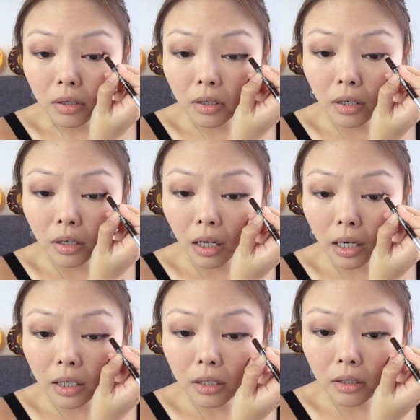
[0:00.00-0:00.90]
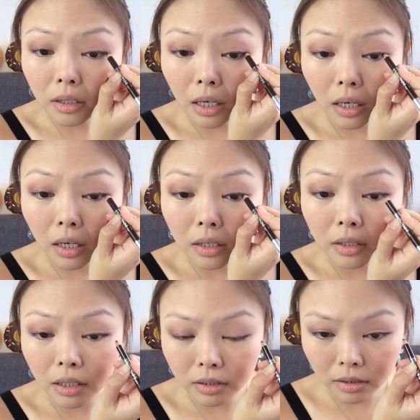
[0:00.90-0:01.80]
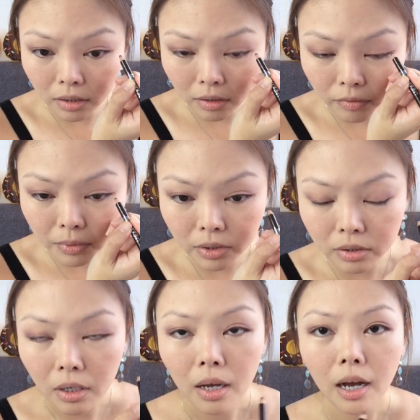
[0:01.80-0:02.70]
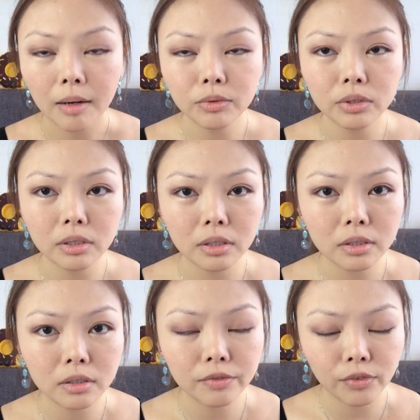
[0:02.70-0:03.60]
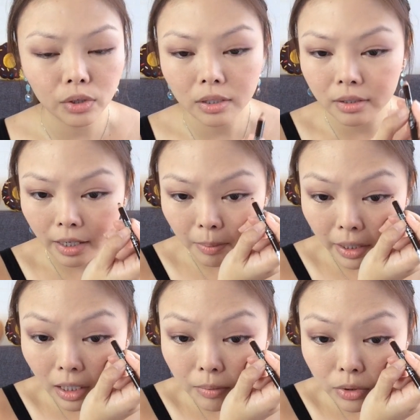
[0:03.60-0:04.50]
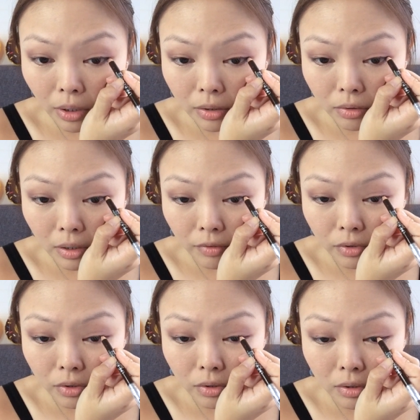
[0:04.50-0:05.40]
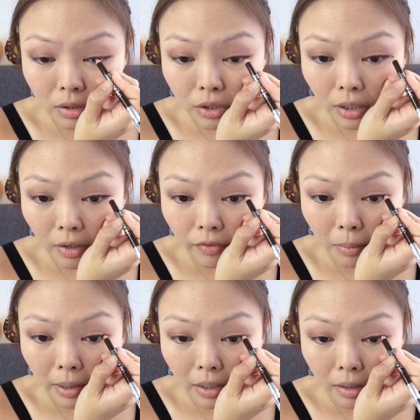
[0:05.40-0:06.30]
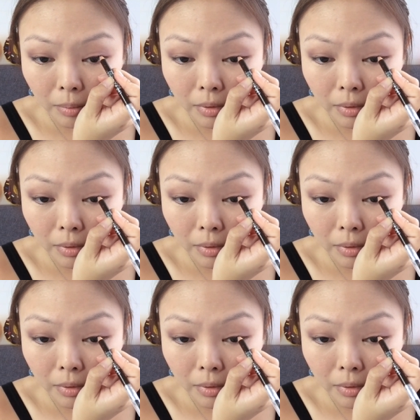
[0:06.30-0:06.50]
thin line, then that's enough because I'm doing this for a day makeup, so I don't have to use such heavy makeup.